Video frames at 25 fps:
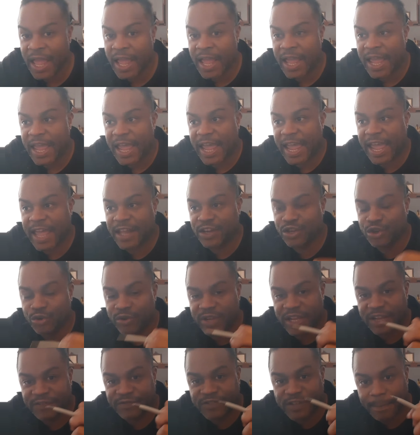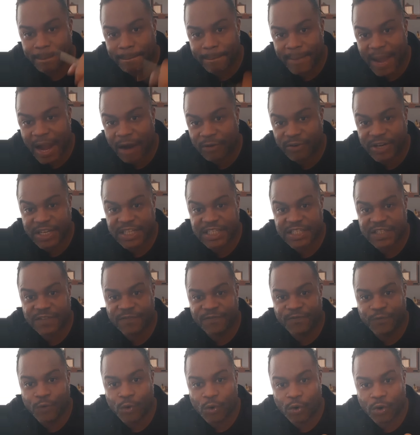and you give demerits
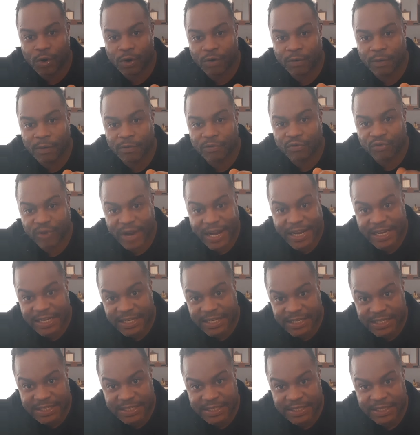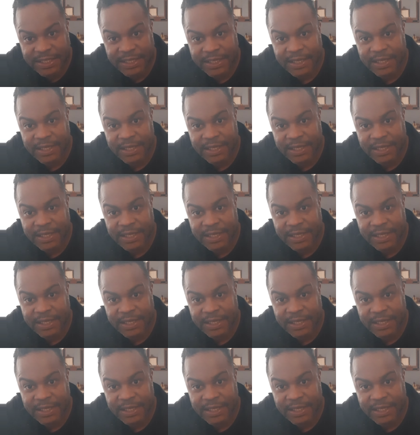for race,